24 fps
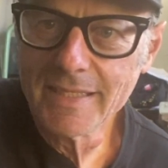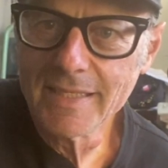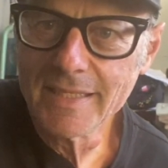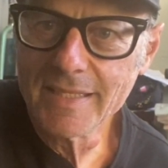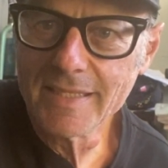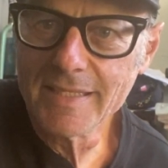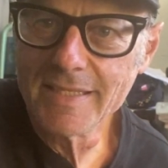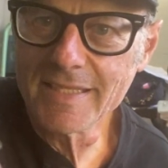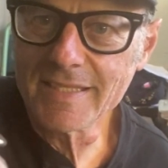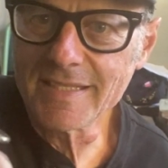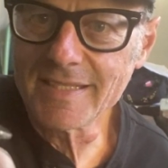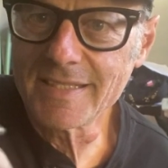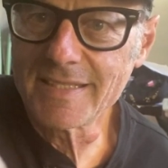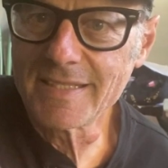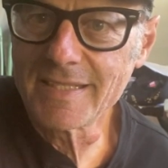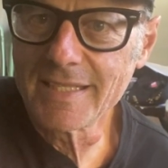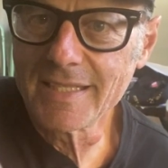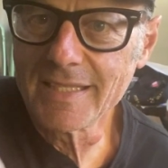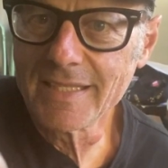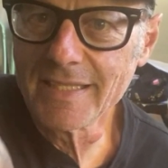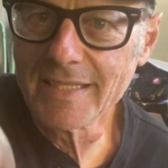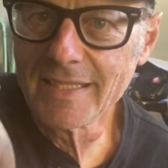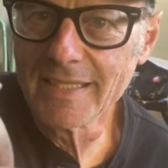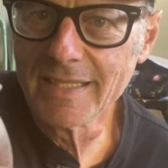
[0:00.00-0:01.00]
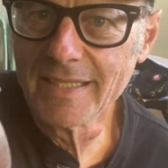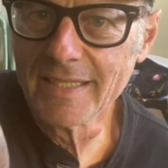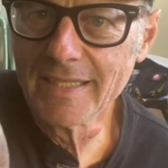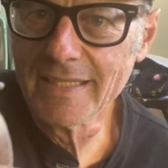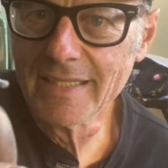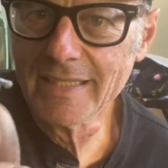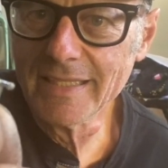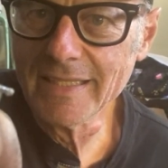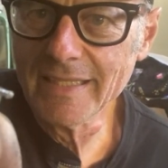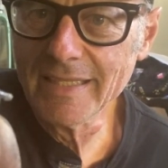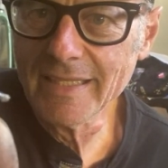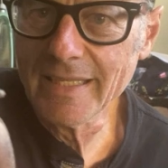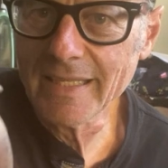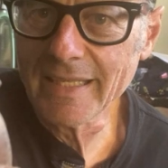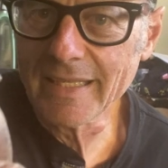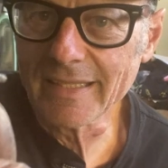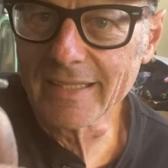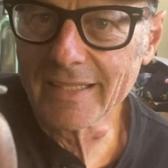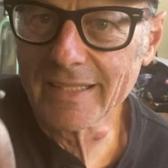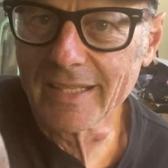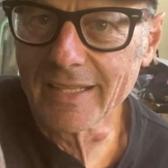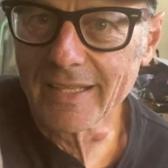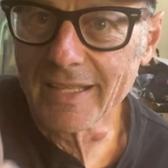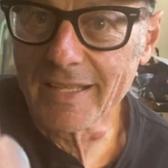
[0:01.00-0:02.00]
This
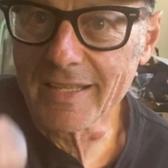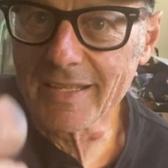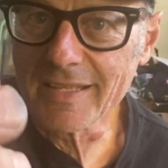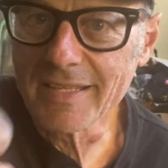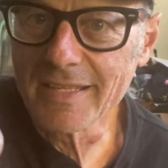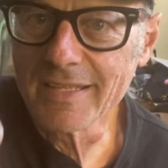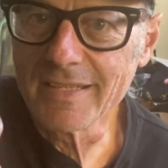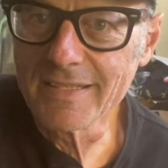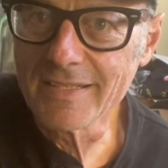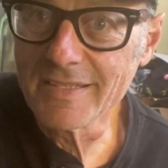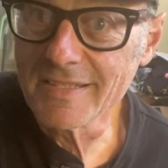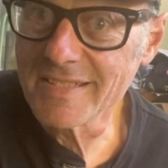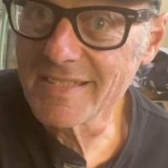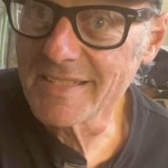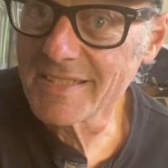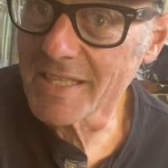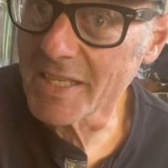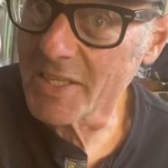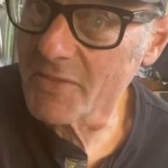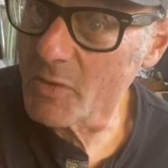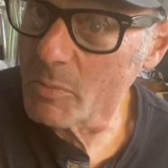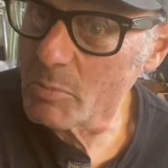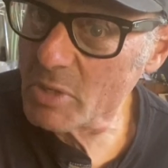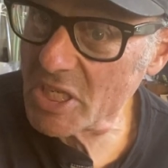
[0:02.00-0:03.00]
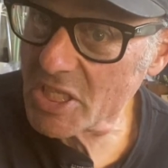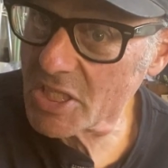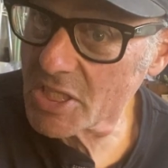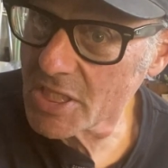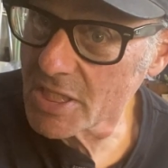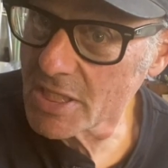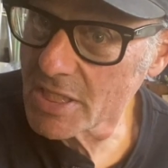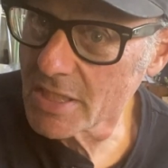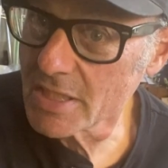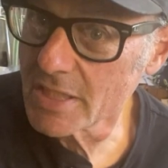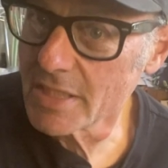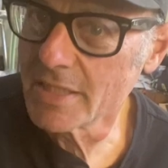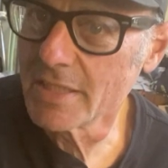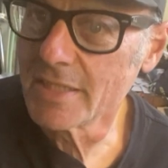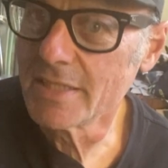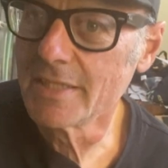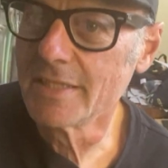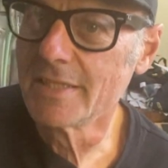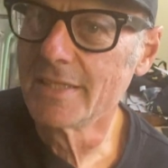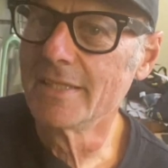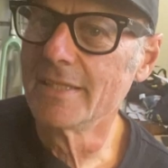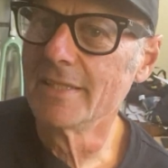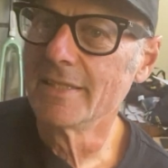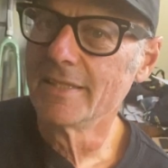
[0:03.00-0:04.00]
little son of a bitch
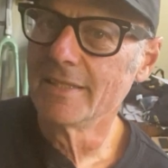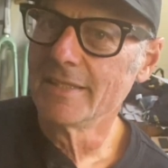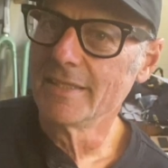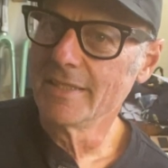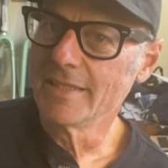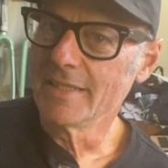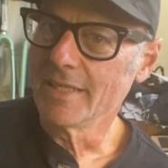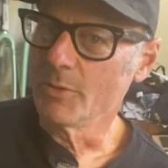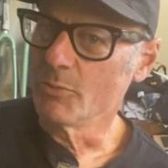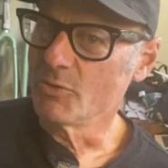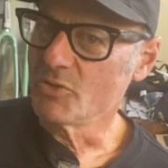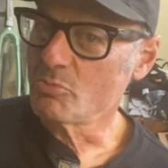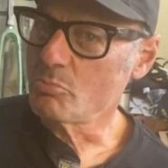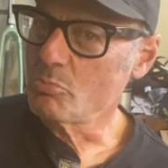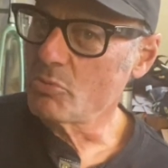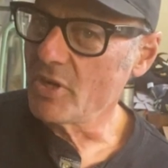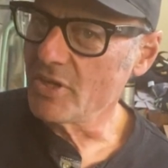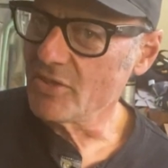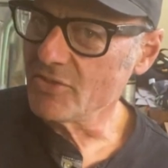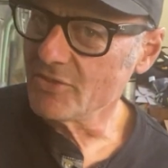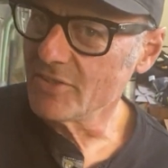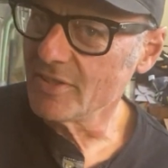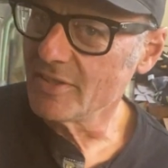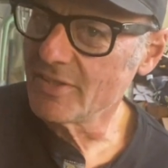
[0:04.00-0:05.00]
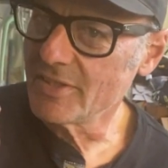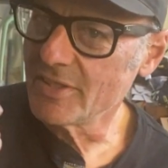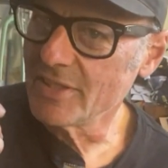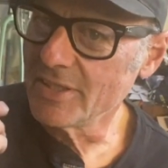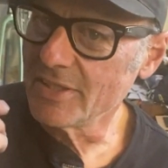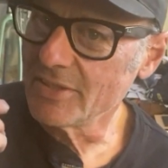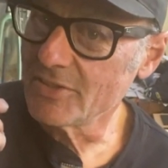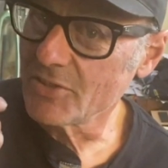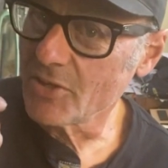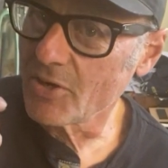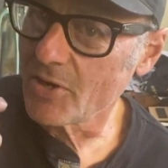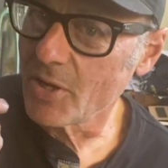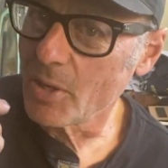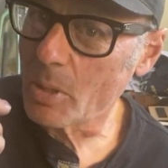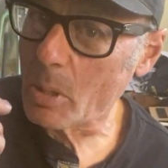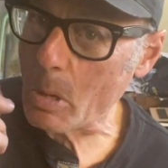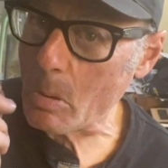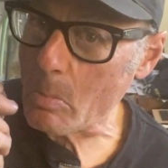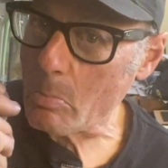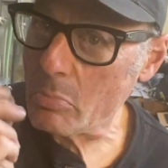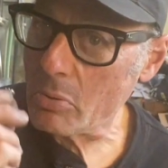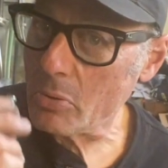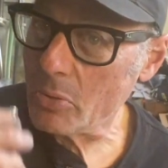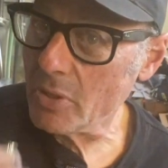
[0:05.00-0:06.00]
was pressed into the guitar
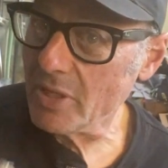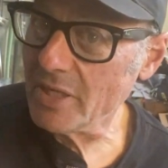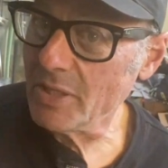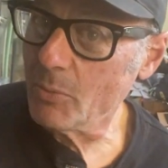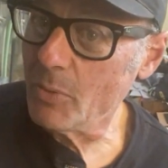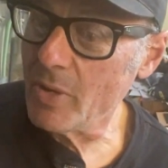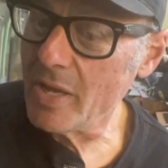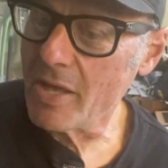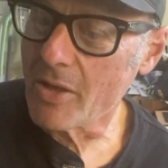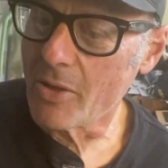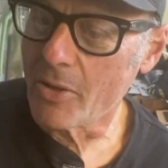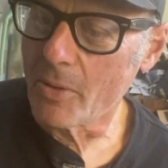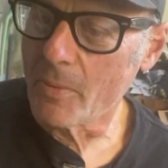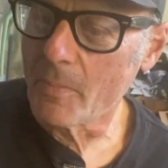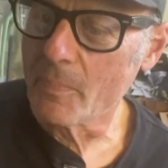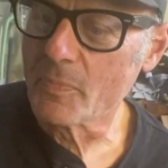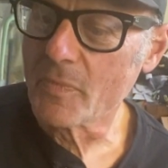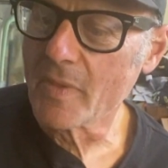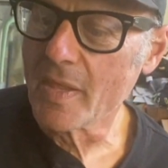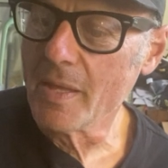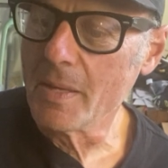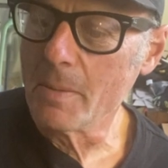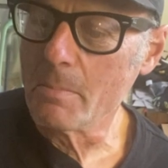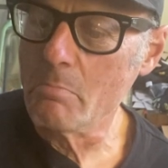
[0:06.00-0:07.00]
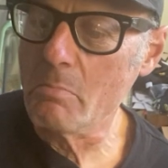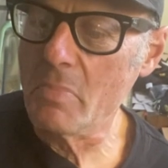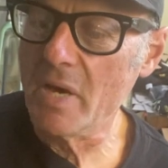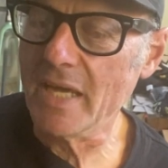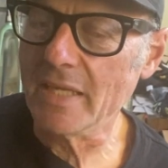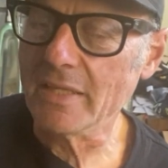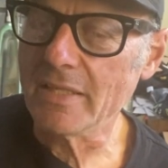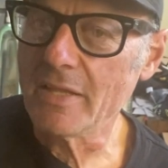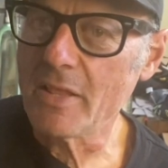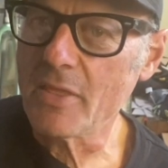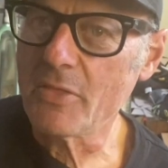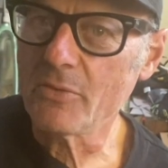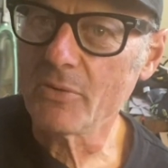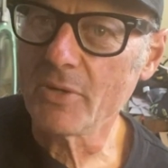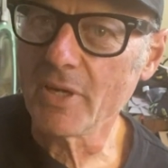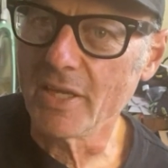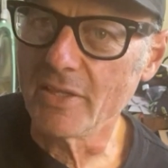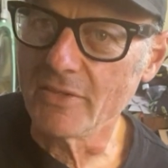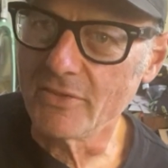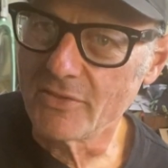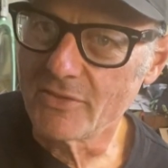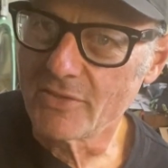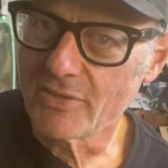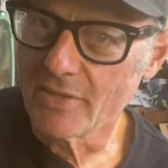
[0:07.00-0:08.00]
pretty well, but the
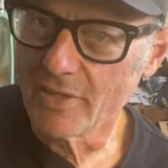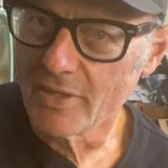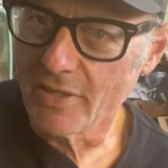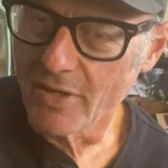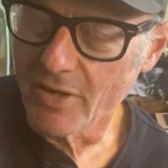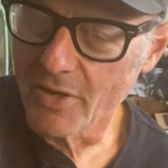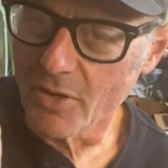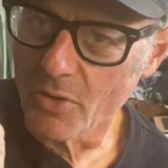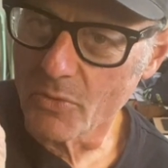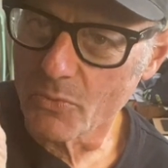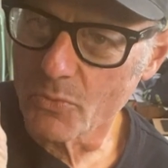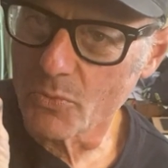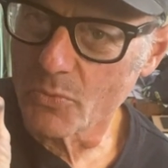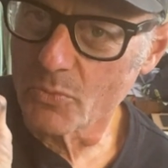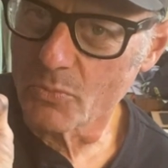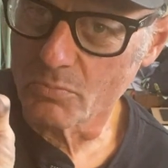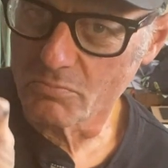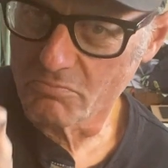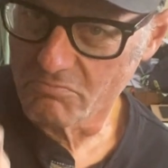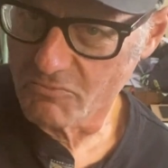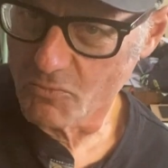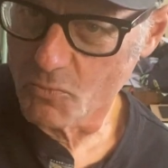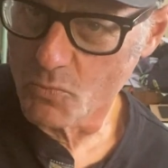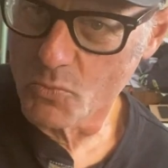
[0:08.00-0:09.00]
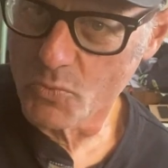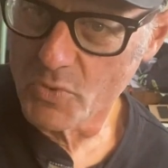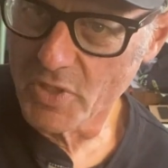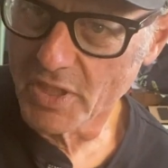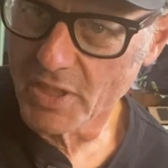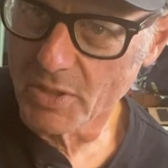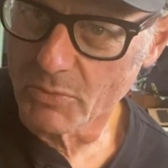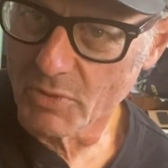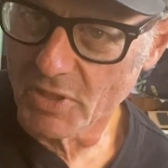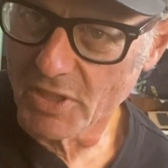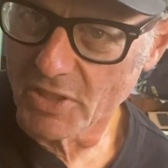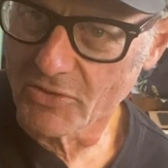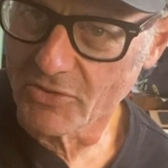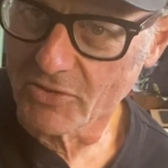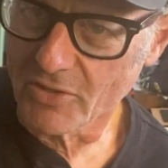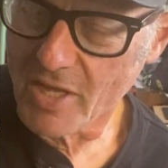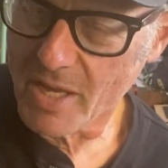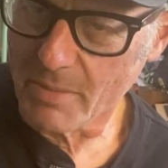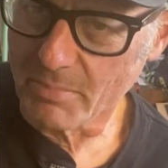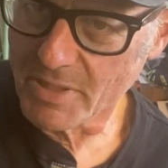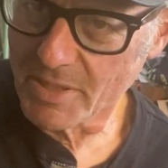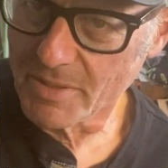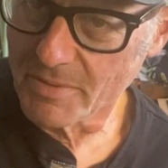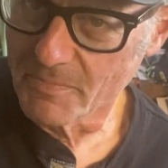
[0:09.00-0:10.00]
threads are really, really
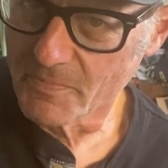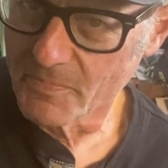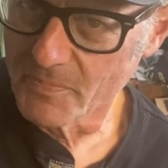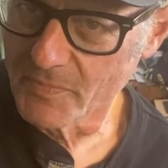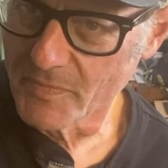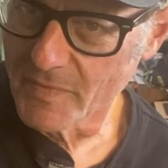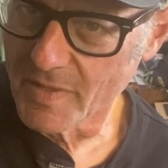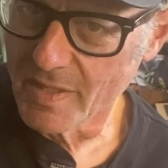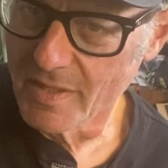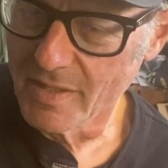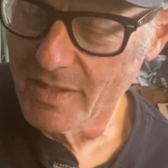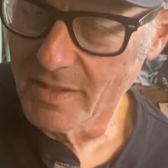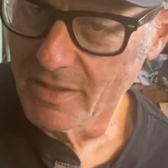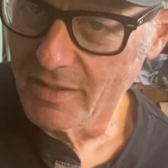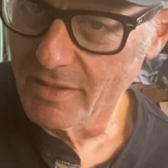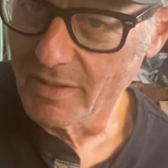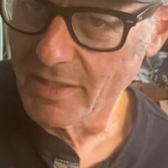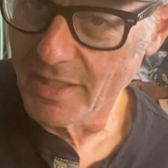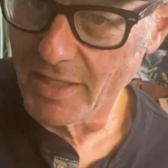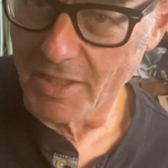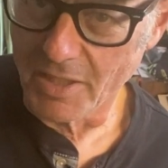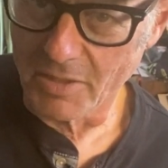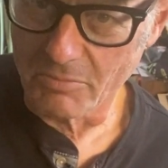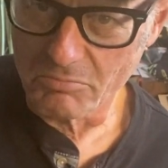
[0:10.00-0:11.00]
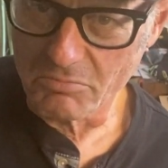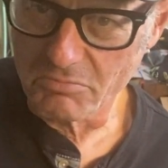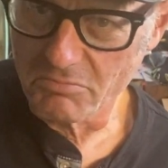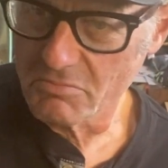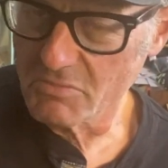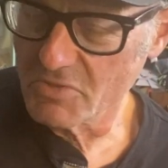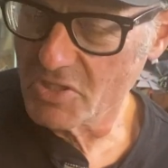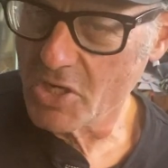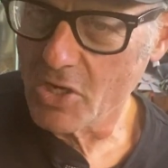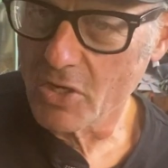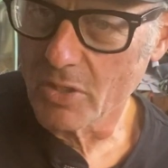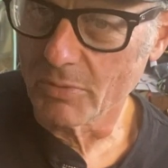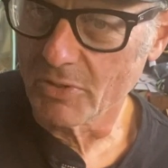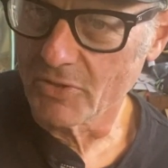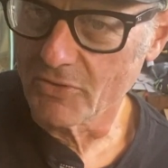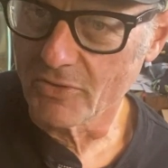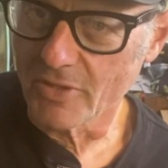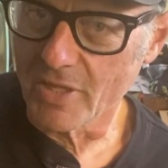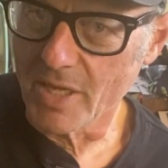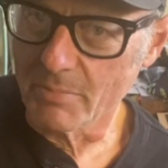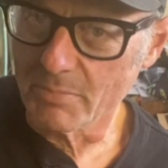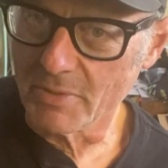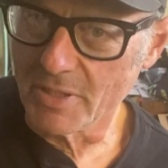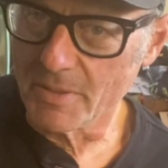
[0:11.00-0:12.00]
sloppy, like terribly
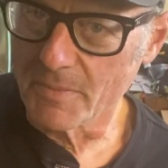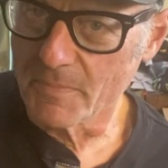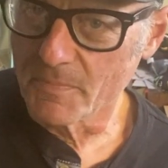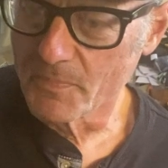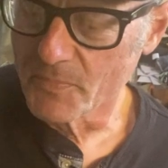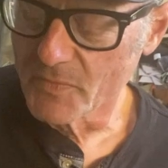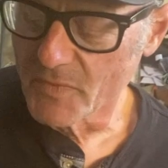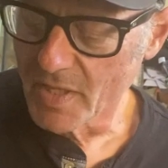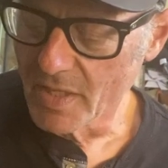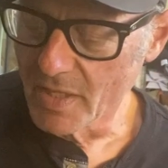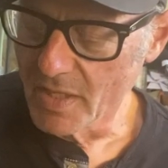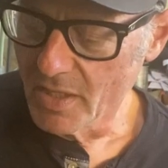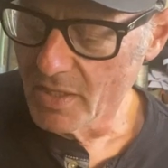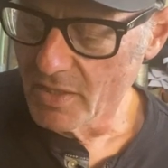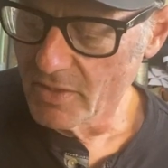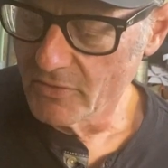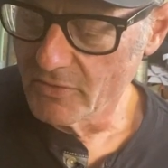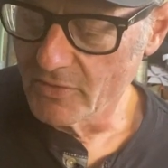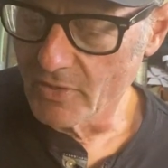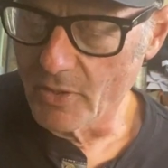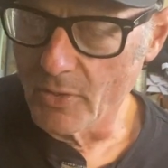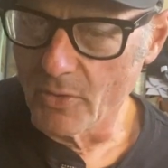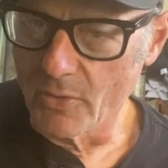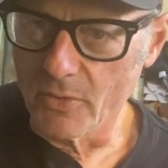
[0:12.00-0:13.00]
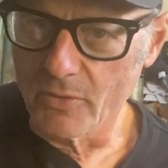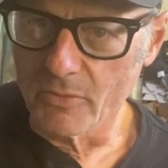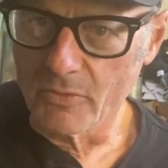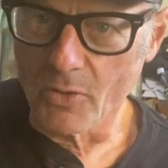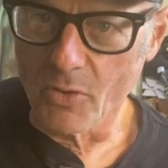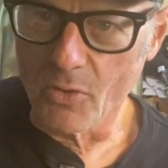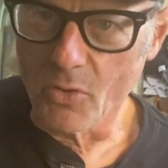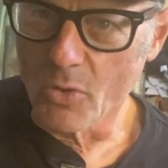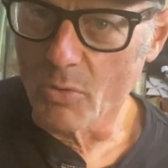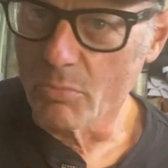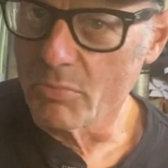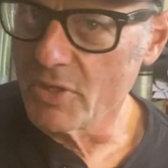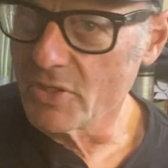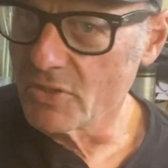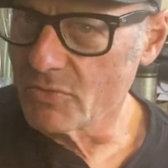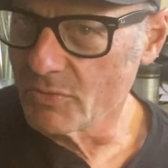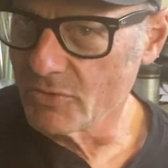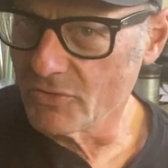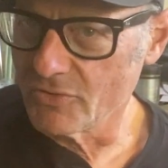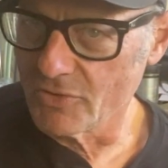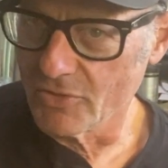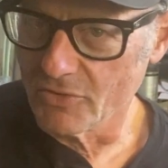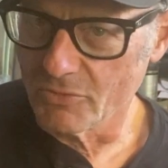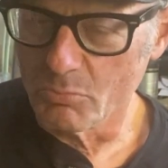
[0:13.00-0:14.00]
sloppy. So the whole bridge
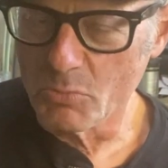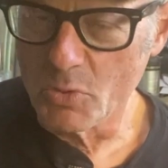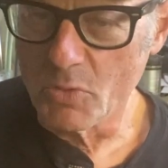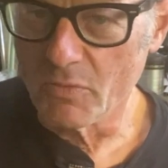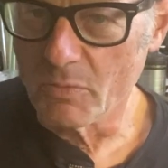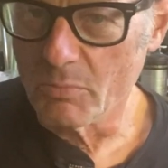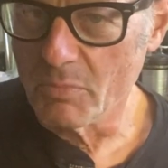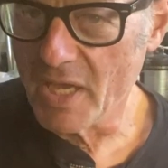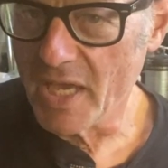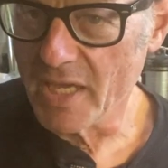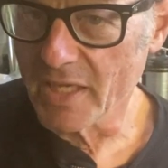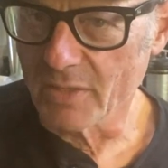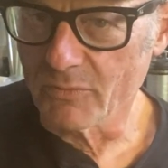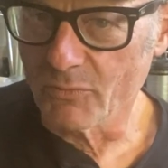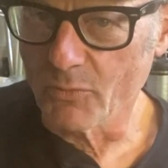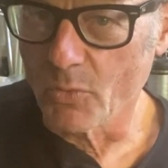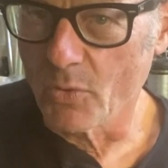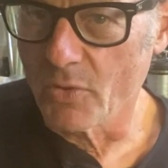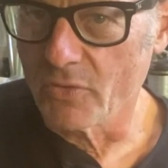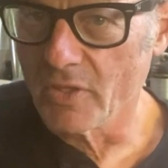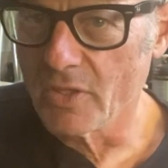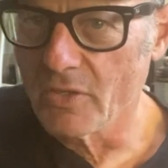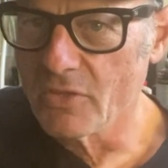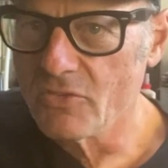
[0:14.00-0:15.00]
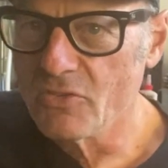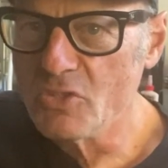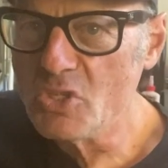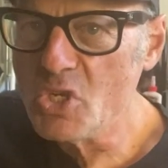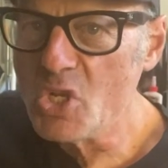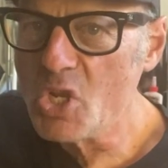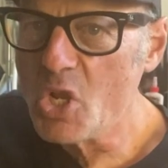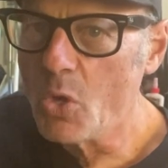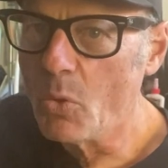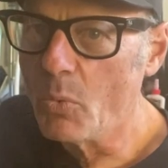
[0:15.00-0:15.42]
was just moving back and forth. There's no